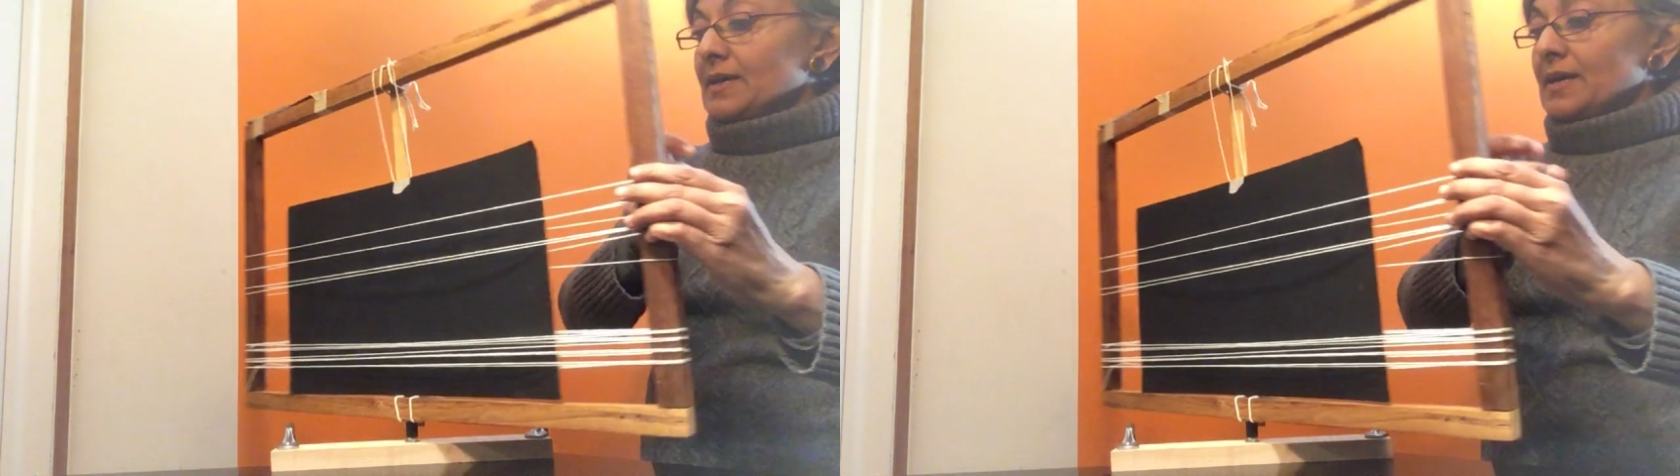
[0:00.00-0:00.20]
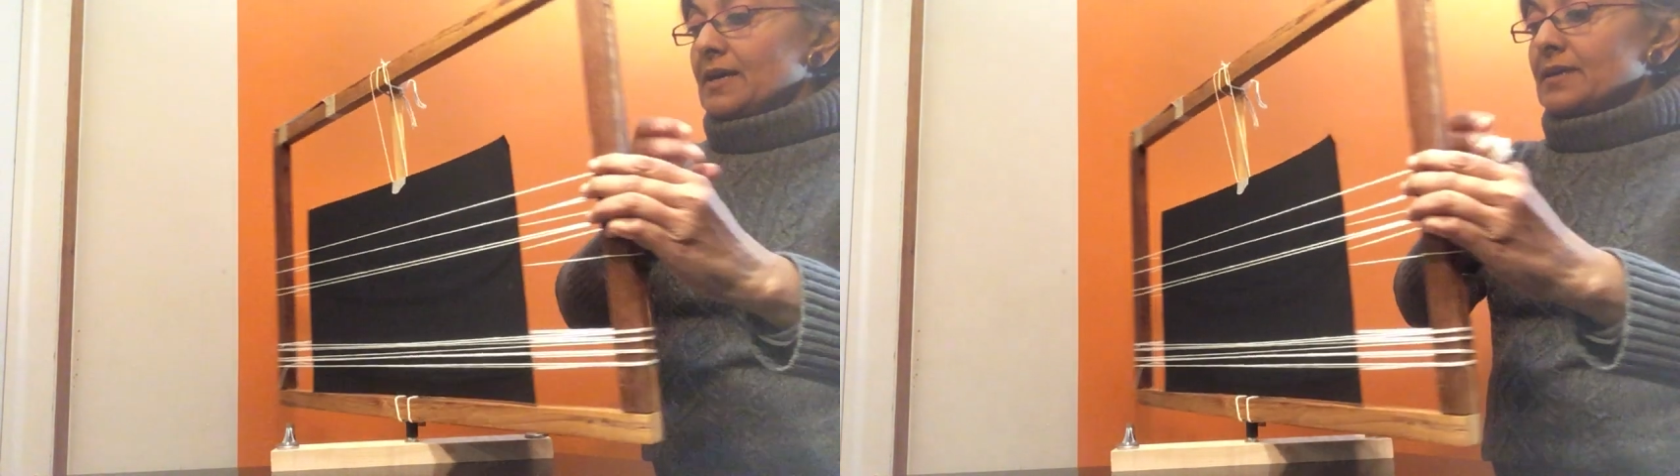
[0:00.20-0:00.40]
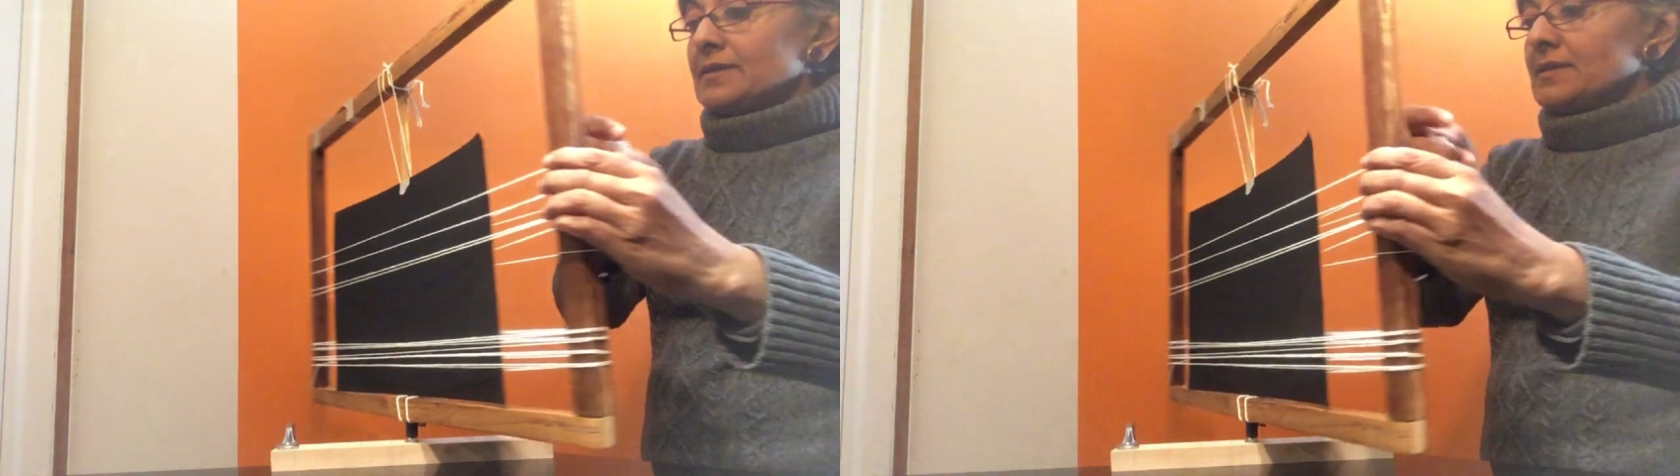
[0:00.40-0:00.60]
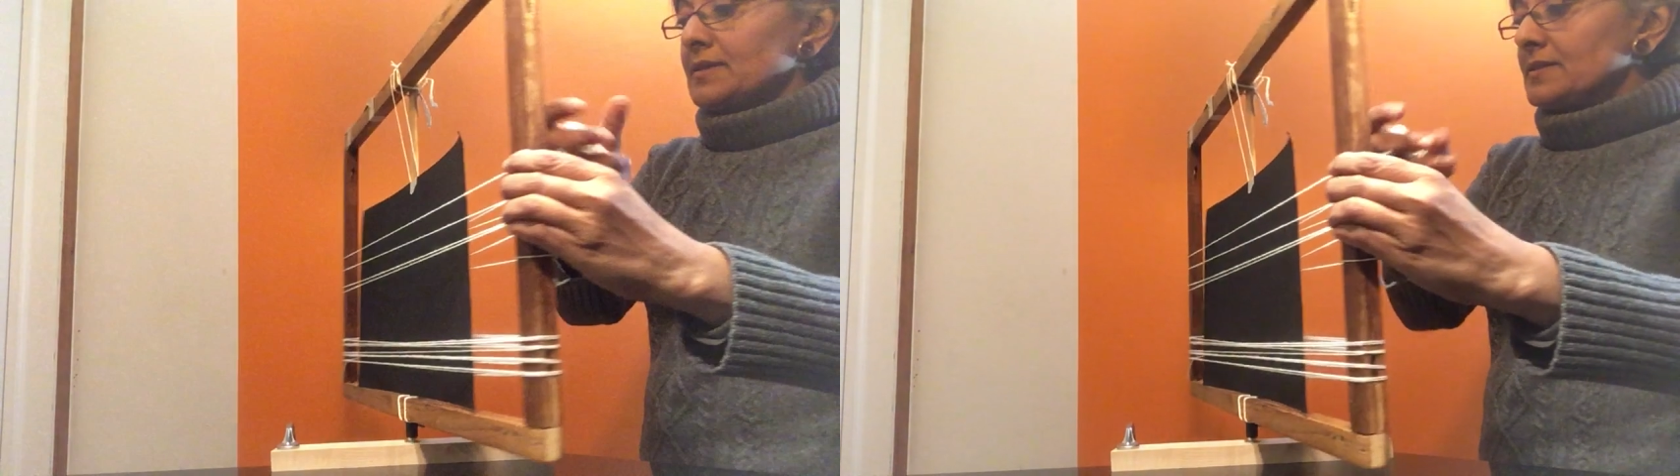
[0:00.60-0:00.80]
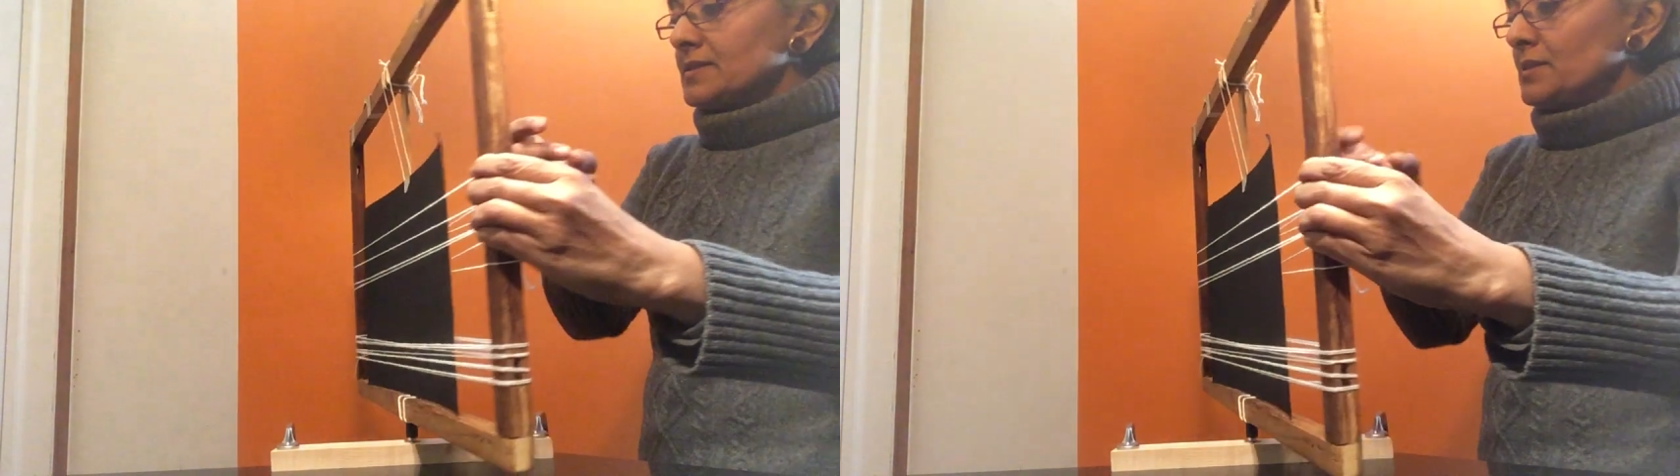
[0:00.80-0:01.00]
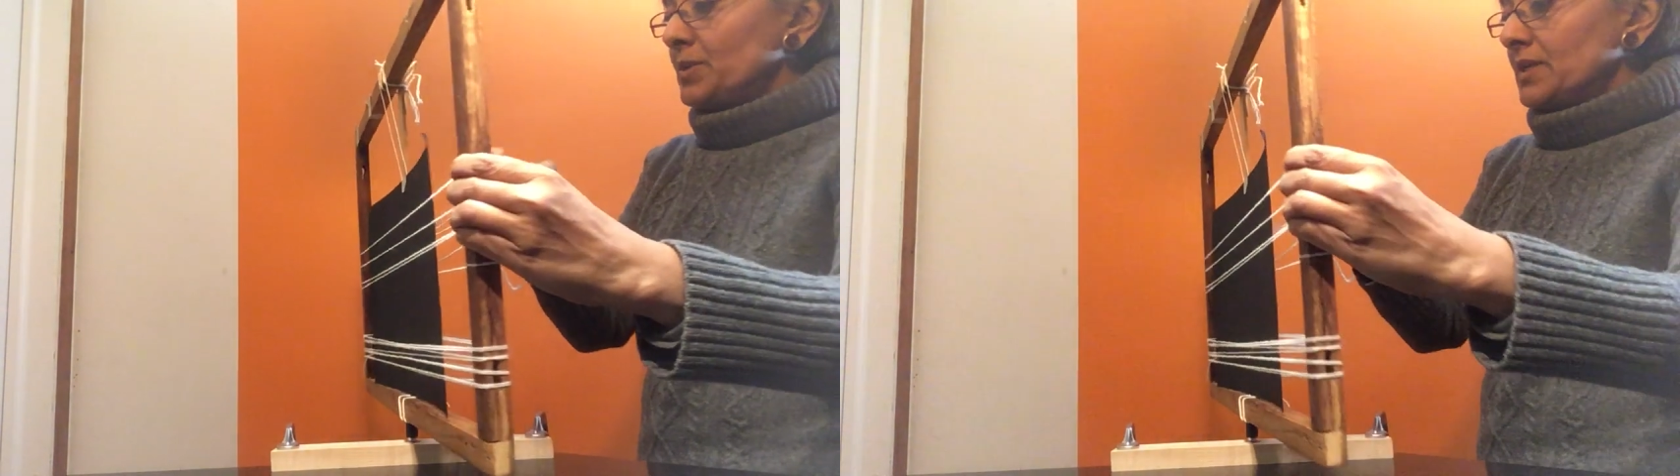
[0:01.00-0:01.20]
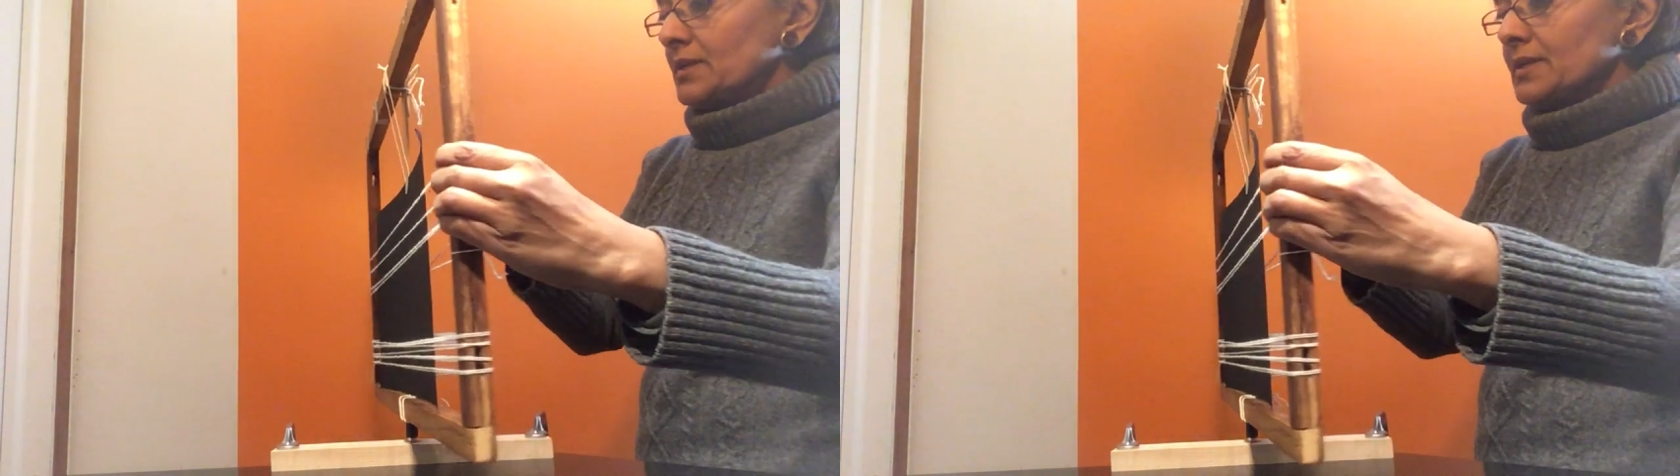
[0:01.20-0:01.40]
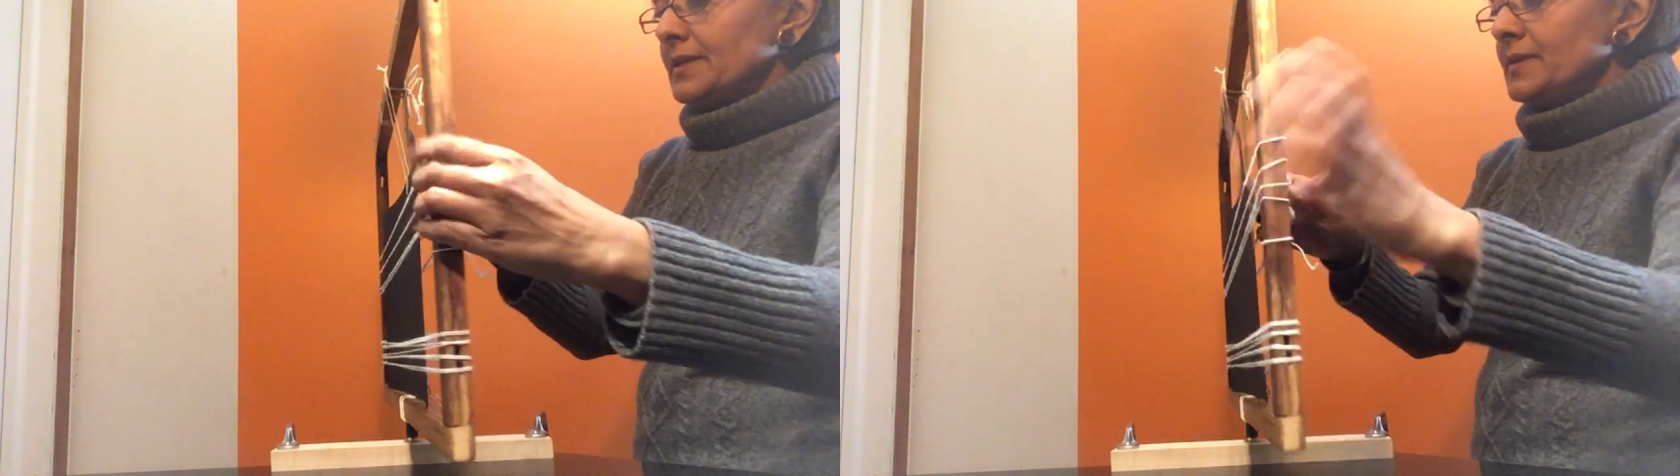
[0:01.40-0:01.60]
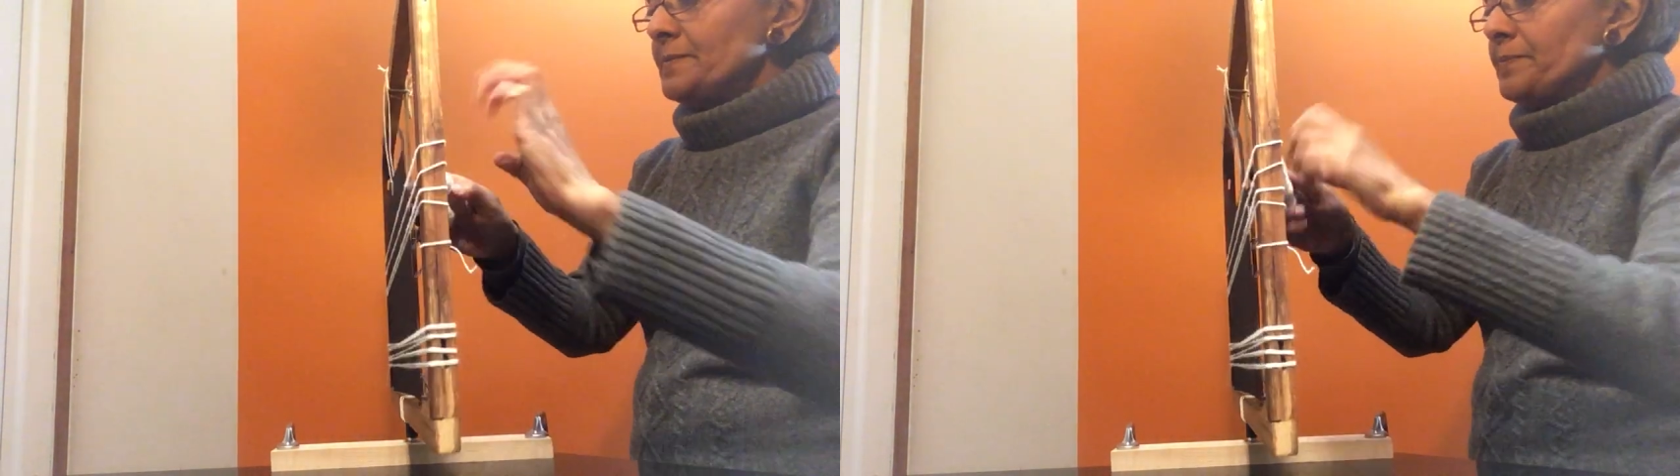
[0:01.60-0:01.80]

And similarly